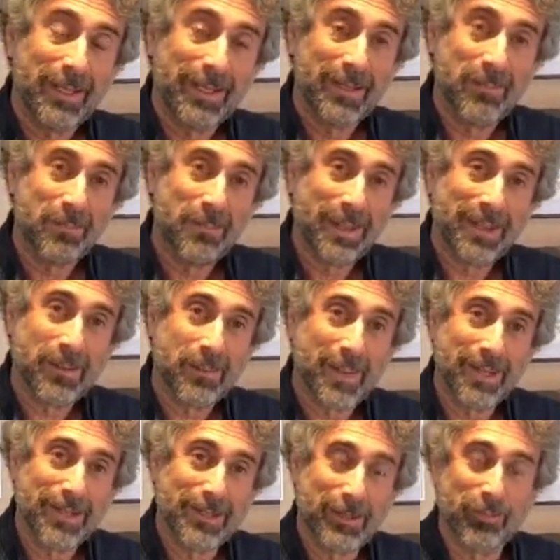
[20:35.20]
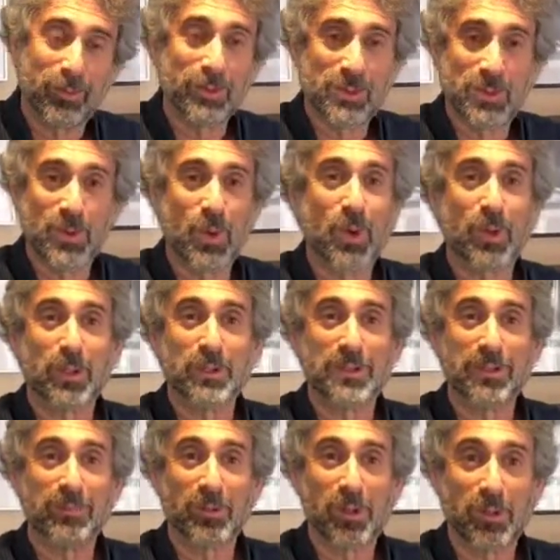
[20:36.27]
in many, many different stores,
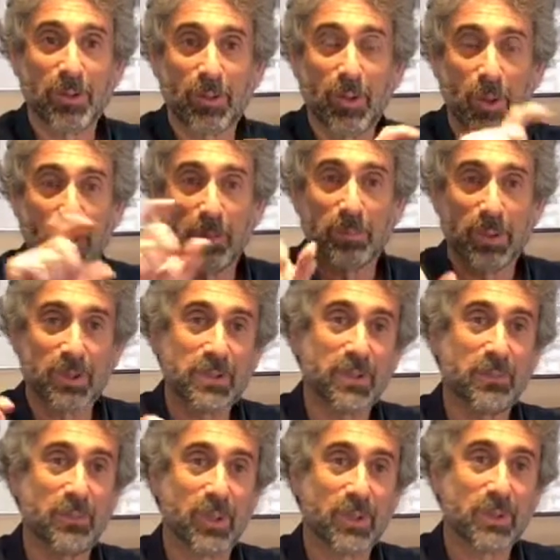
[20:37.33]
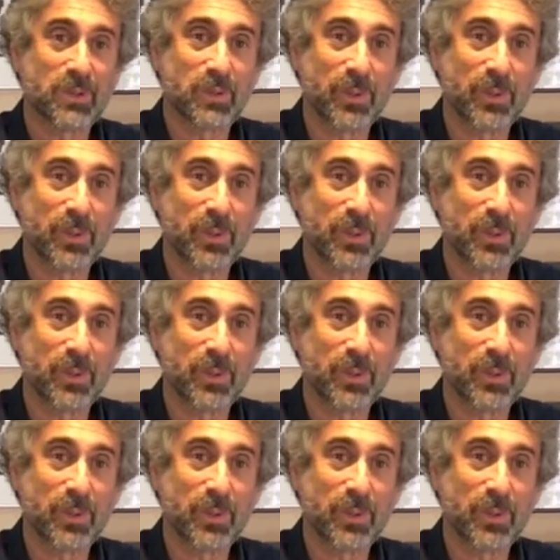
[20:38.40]
even though they're called books and books.